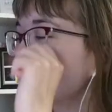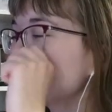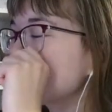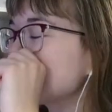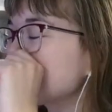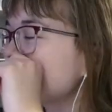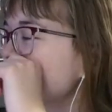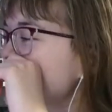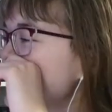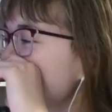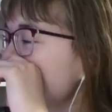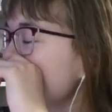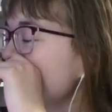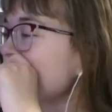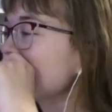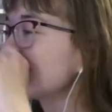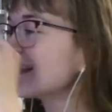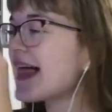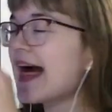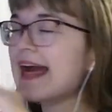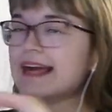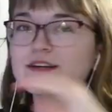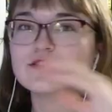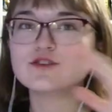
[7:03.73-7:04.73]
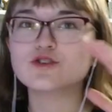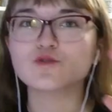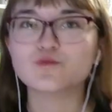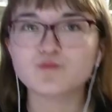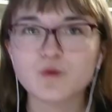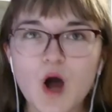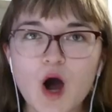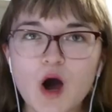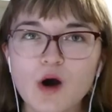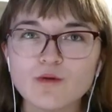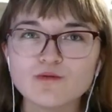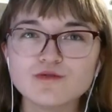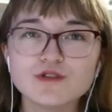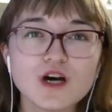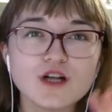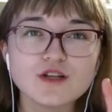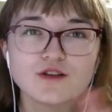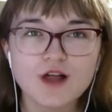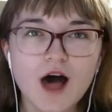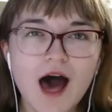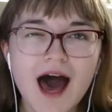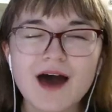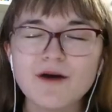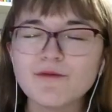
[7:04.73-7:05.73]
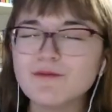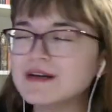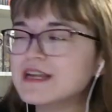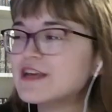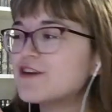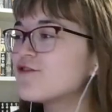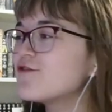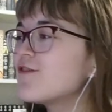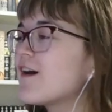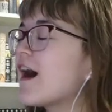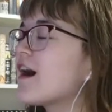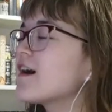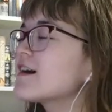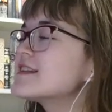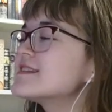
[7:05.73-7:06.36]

he, like, groaned a lot when he fell.